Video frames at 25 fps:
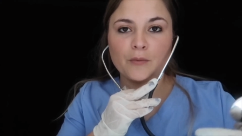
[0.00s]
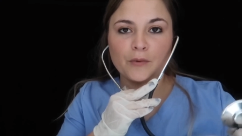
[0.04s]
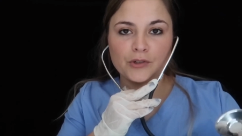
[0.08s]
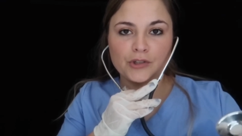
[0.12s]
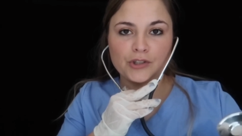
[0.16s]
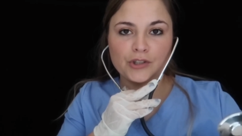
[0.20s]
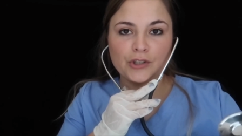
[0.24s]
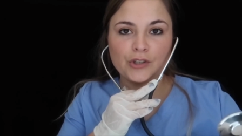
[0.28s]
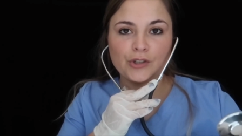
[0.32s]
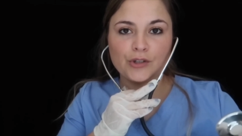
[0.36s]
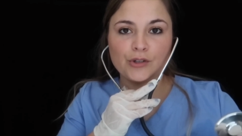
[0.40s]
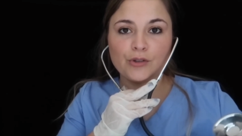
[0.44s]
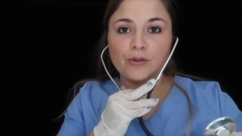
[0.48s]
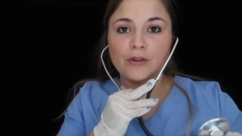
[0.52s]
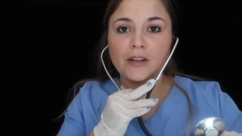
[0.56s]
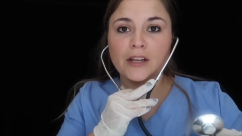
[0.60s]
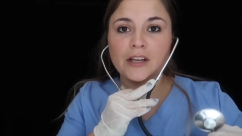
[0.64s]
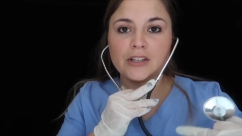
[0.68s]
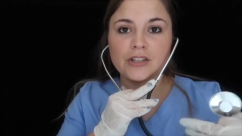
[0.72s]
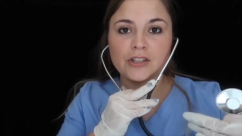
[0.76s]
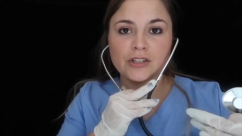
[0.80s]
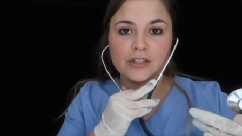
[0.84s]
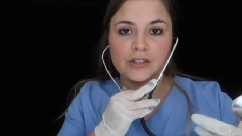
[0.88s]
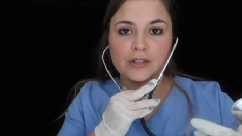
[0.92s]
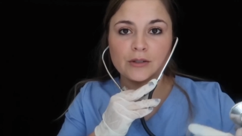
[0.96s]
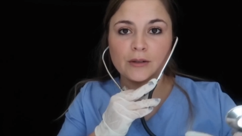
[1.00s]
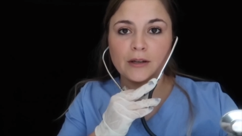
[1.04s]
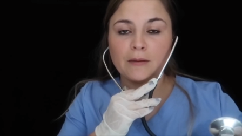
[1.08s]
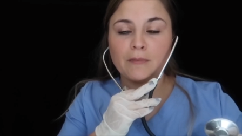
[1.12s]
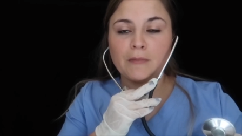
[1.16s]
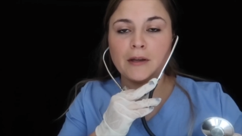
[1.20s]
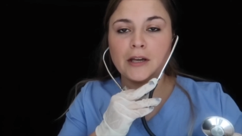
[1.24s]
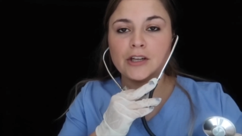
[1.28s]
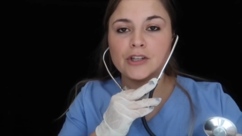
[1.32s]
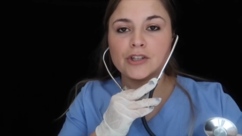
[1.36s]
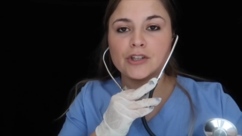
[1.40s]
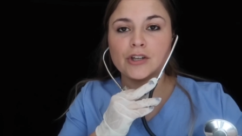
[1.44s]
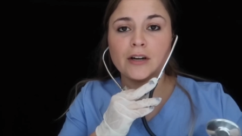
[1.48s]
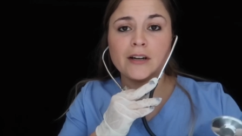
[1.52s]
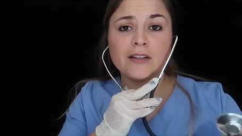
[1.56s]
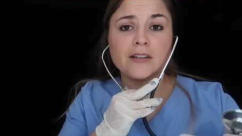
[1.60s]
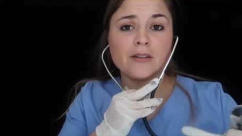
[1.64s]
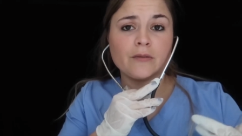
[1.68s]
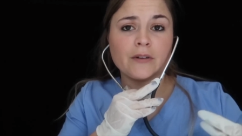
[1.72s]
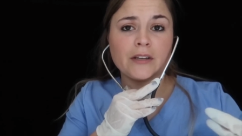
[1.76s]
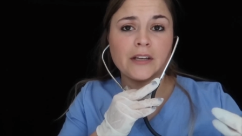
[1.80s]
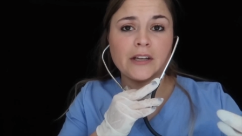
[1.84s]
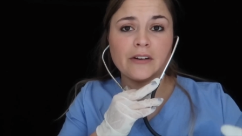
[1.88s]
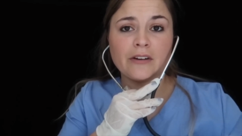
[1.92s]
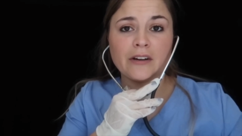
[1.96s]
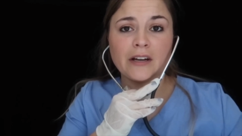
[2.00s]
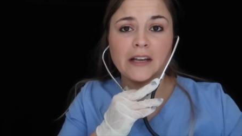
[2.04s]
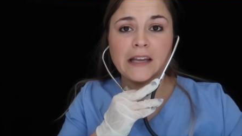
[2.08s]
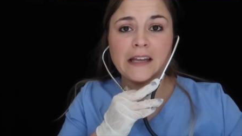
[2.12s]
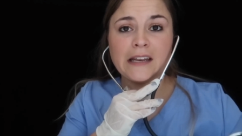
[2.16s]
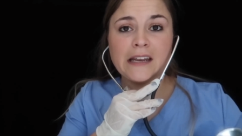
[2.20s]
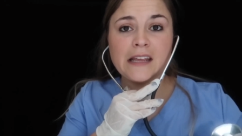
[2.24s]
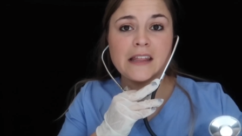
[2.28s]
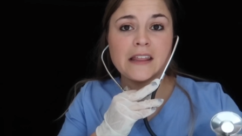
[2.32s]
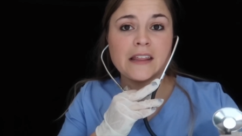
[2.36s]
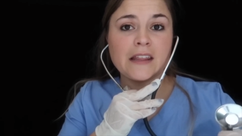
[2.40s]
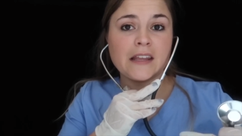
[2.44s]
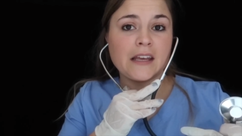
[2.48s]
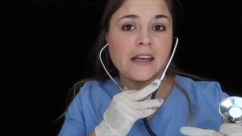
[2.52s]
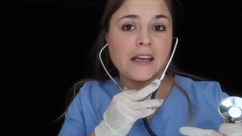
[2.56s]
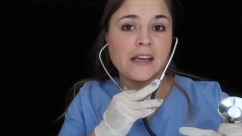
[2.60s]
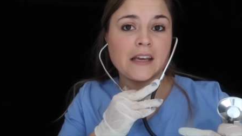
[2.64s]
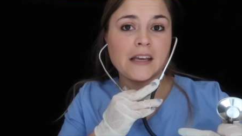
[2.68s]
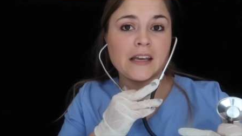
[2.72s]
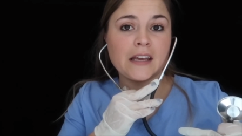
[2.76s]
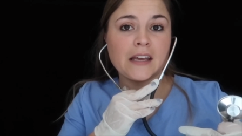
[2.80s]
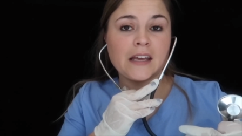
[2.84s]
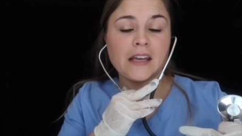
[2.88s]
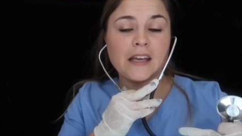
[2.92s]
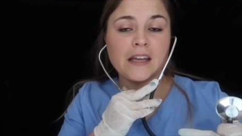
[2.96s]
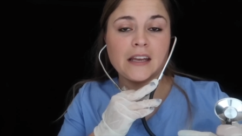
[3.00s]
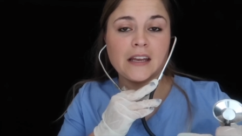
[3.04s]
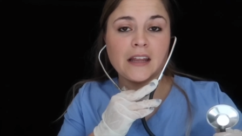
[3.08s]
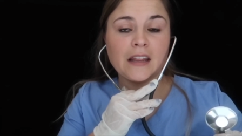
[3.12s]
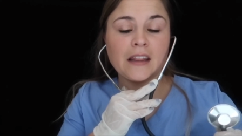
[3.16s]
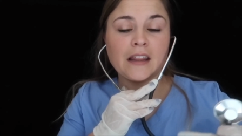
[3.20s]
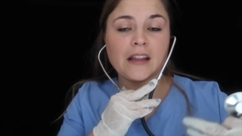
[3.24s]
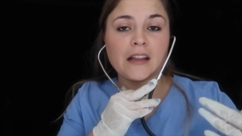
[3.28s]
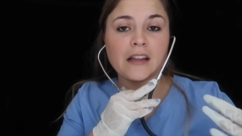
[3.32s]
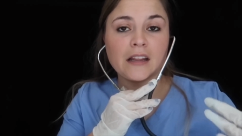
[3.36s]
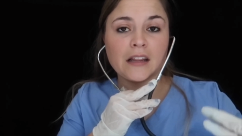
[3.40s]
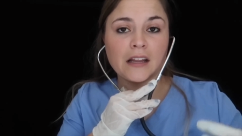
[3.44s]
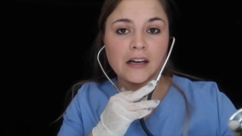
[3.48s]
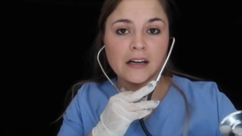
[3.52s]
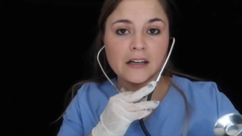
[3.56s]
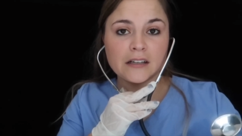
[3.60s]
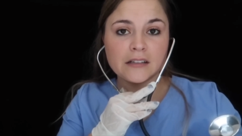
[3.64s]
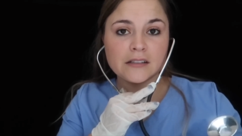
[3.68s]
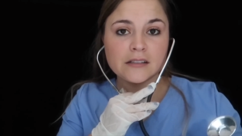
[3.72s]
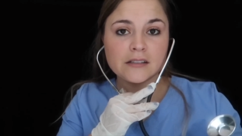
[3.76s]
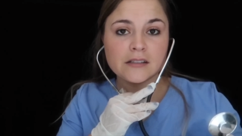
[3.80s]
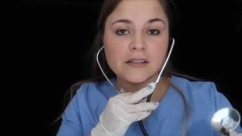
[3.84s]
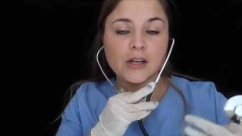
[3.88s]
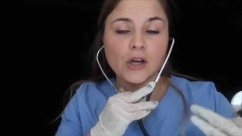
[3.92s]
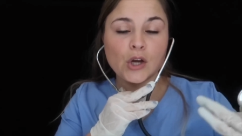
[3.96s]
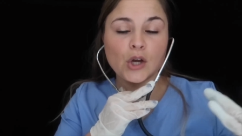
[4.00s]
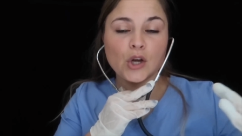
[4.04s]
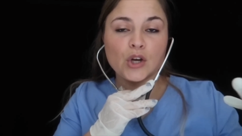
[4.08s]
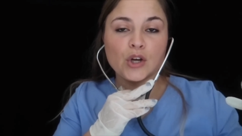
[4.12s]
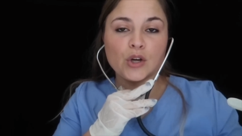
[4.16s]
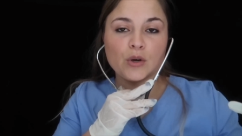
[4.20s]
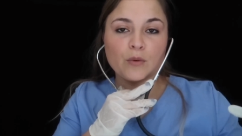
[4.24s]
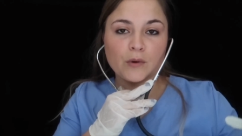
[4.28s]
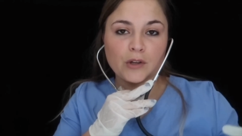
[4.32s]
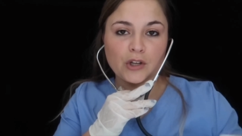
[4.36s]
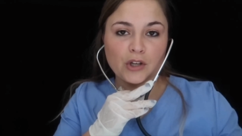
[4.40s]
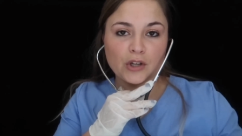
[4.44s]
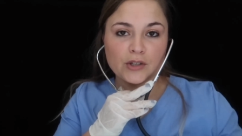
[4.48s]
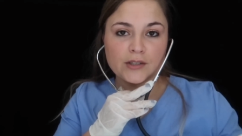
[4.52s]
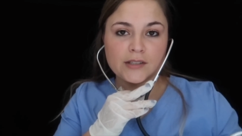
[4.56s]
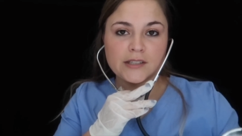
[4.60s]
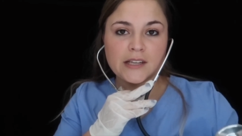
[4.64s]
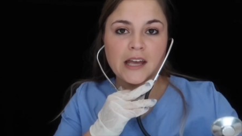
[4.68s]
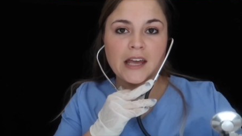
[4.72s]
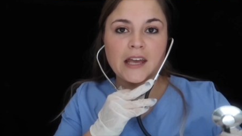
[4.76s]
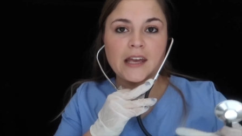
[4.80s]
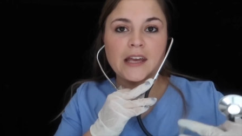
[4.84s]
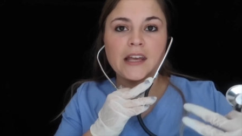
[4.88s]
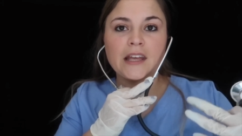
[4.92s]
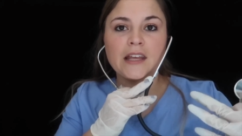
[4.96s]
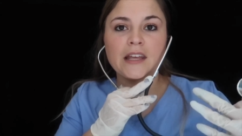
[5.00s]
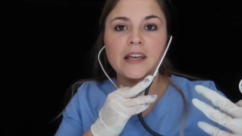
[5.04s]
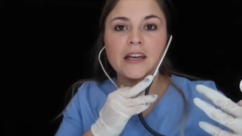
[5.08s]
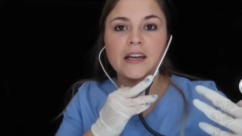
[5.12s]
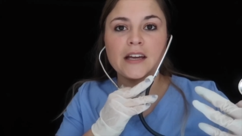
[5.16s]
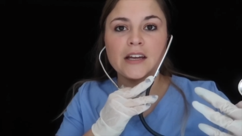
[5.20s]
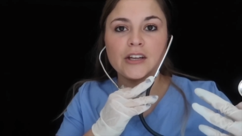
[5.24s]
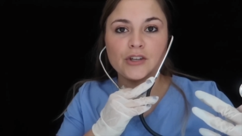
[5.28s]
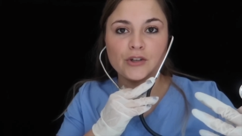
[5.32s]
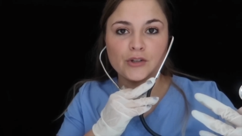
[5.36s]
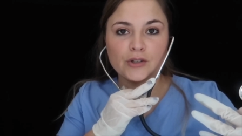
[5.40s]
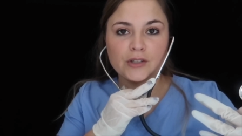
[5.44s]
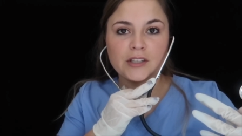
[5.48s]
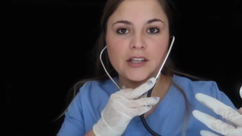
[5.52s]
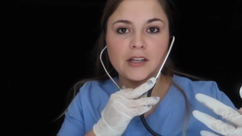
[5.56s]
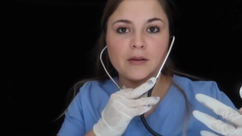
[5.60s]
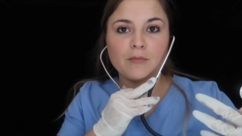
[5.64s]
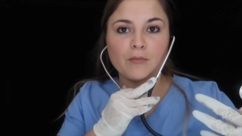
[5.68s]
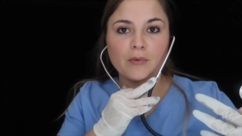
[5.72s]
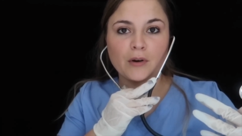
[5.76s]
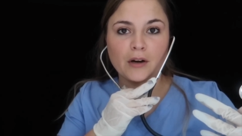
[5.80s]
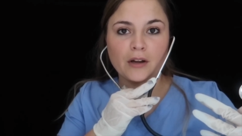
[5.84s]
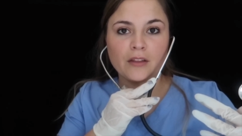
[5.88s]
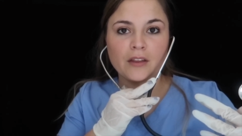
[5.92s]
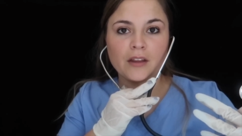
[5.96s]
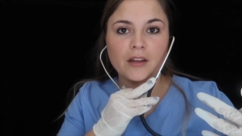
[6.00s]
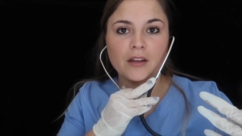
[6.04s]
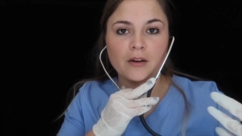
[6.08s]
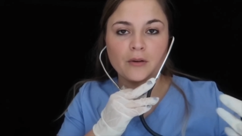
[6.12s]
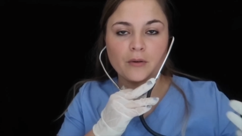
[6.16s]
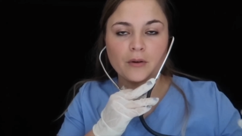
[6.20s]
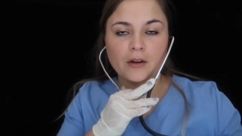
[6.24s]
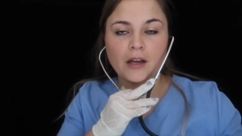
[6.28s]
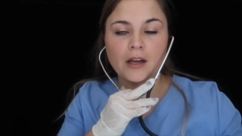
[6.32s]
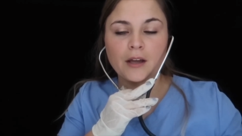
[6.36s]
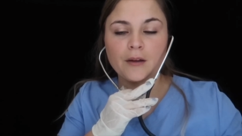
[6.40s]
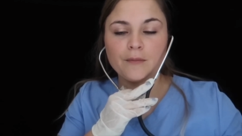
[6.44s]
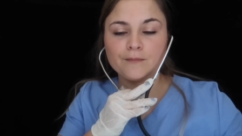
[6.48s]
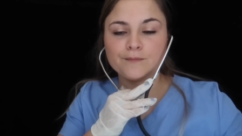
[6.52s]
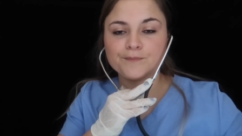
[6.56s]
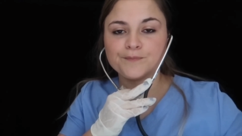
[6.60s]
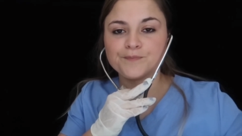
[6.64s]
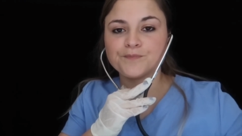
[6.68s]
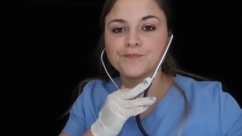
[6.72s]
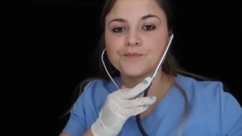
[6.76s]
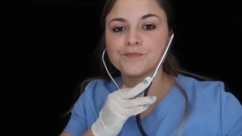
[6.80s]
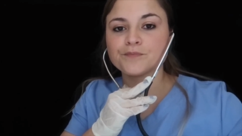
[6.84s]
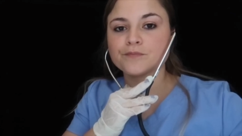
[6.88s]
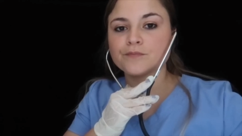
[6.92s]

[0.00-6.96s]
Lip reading: I want you to do that just so I make sure I don't hear anything in the lungs when you're taking your deep breath in, okay?